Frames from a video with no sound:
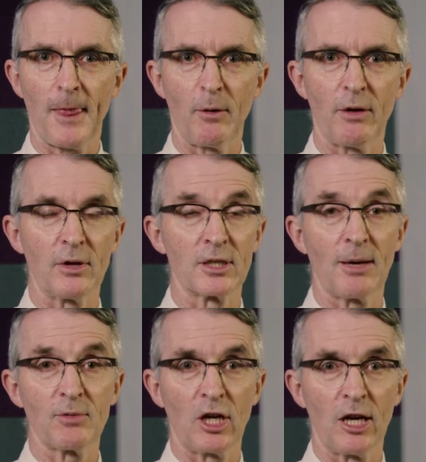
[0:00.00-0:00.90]
However,
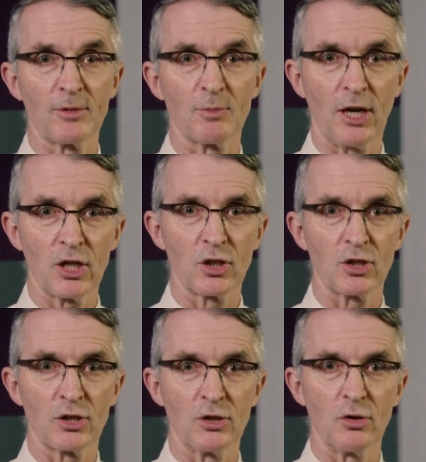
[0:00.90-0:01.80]
sometimes
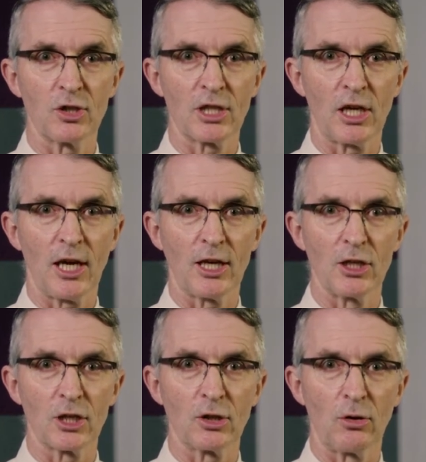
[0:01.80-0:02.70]
patients do stay an
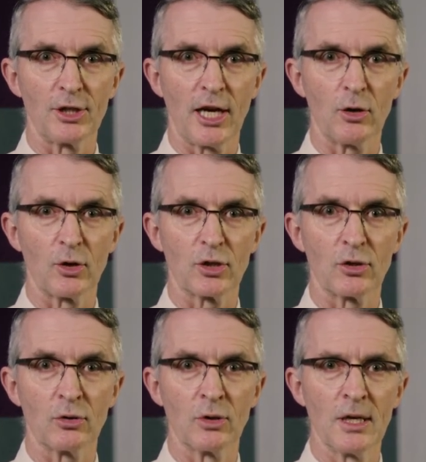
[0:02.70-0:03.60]
additional day or
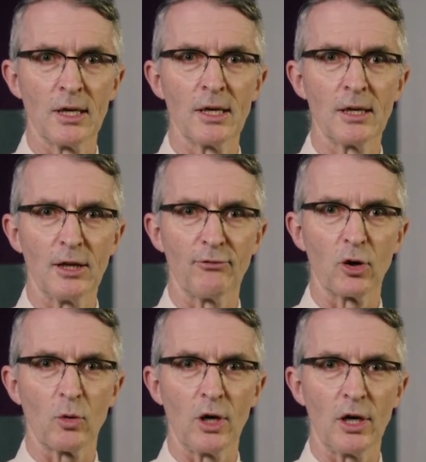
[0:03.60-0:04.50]
2 if
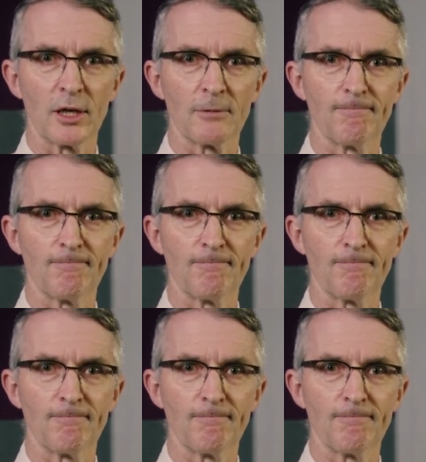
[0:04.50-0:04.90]
required.